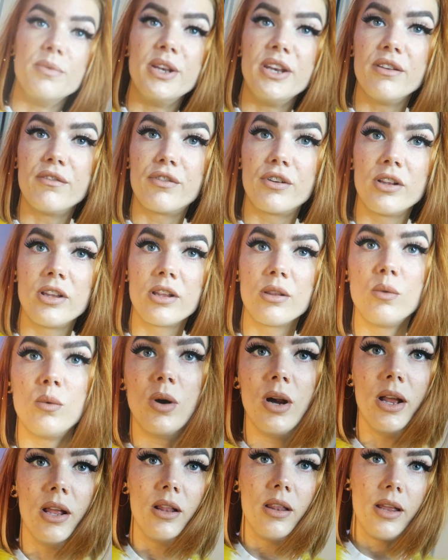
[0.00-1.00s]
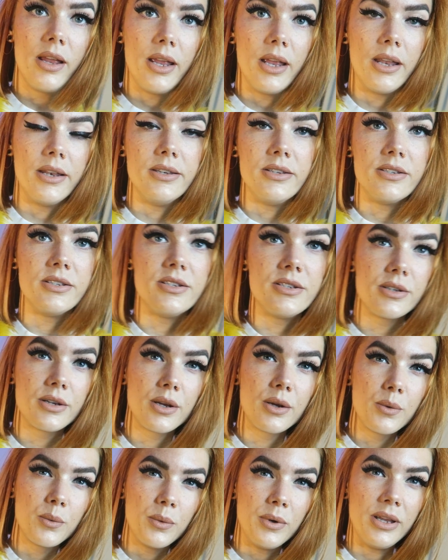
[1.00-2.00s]
been here for a little while, and
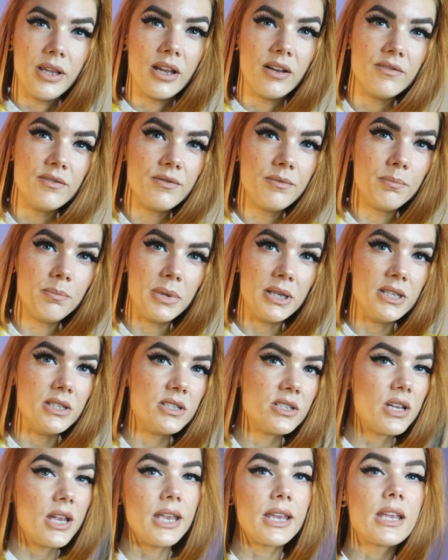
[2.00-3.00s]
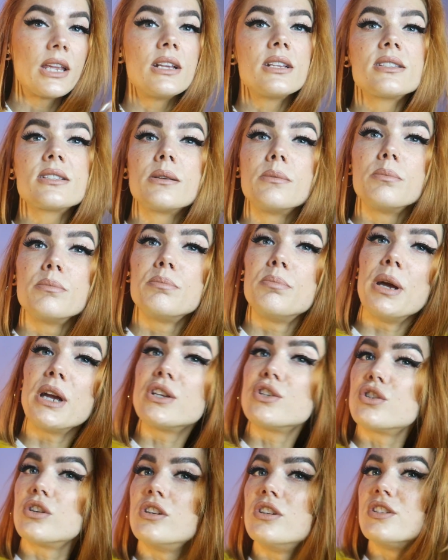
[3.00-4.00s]
we have been taking some
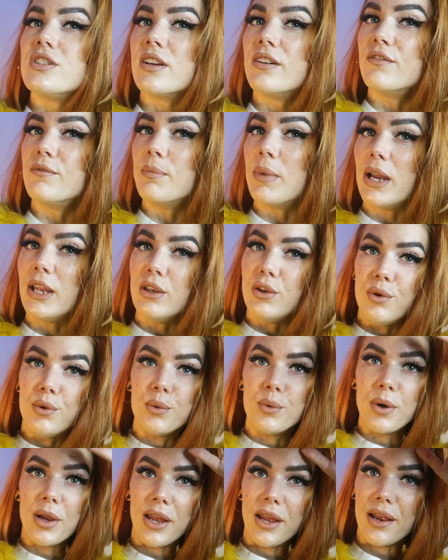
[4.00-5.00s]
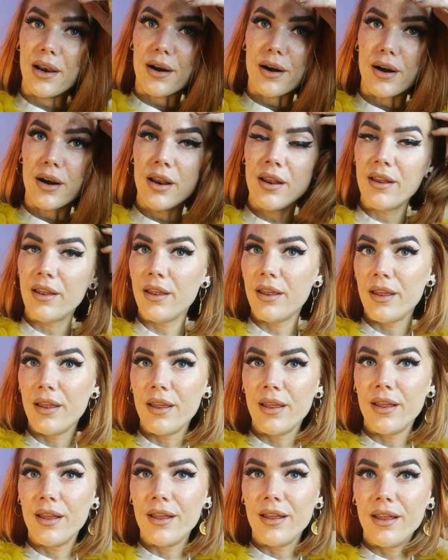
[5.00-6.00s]
pictures of my new hair,
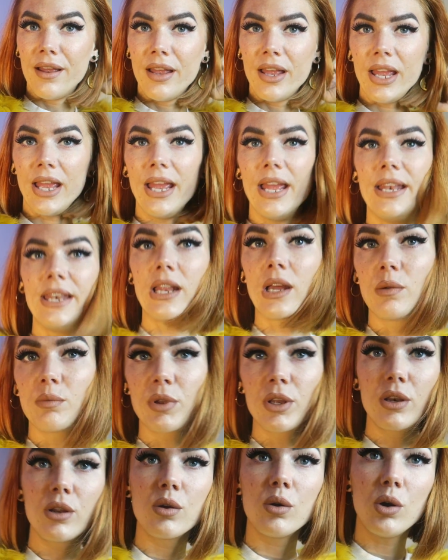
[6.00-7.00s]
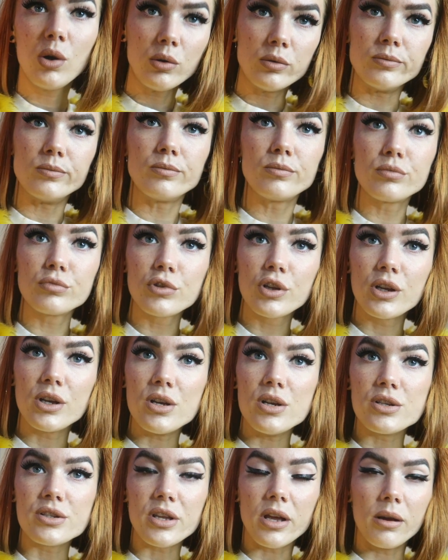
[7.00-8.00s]
and now I'm gonna go home
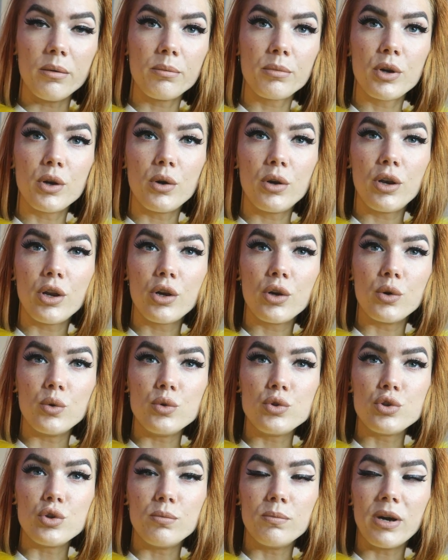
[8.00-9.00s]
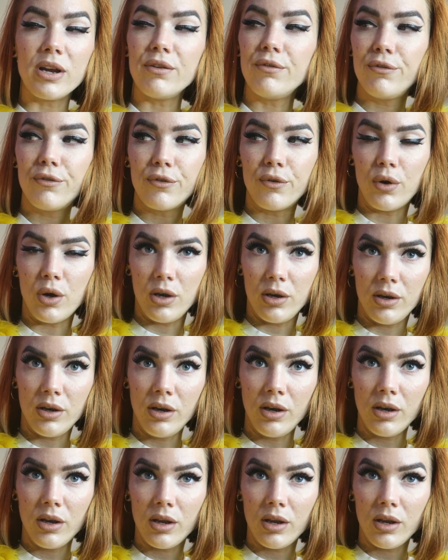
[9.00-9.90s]
because I'm gonna go to my friend,